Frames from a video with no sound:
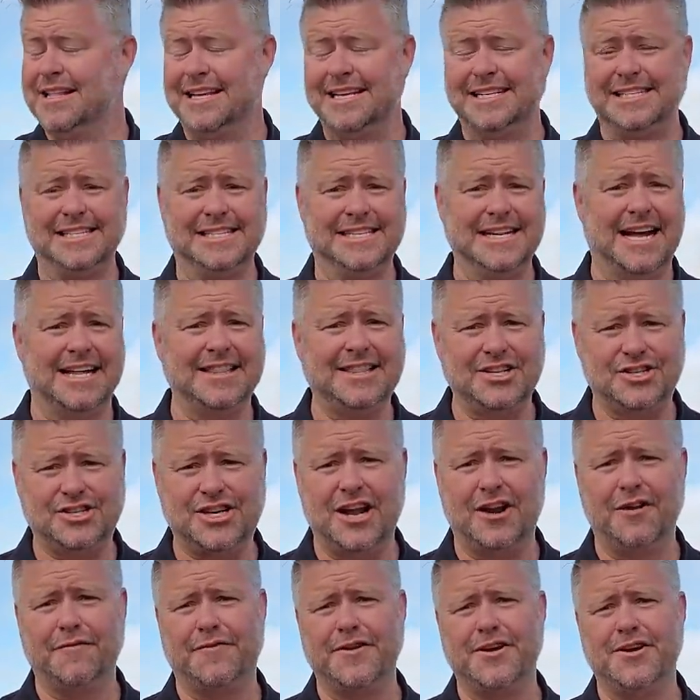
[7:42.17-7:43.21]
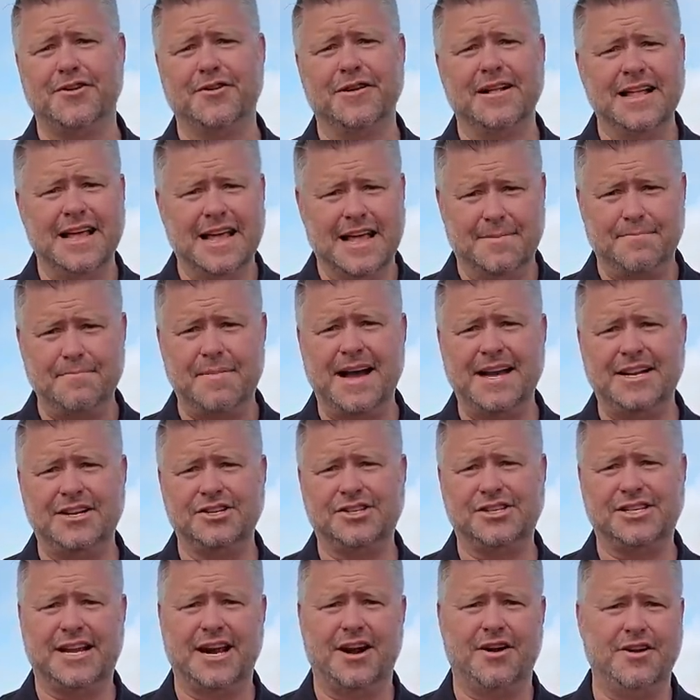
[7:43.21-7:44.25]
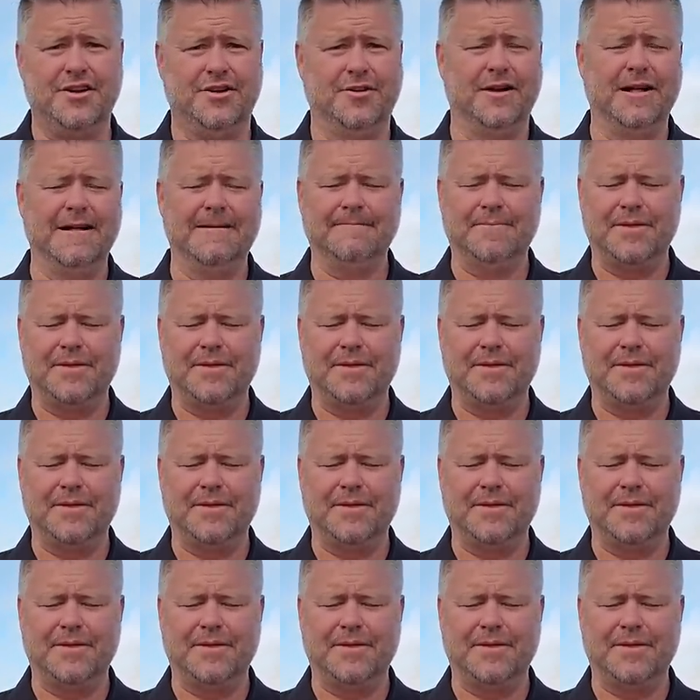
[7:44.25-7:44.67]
This is not the channel for you. It might just scare you.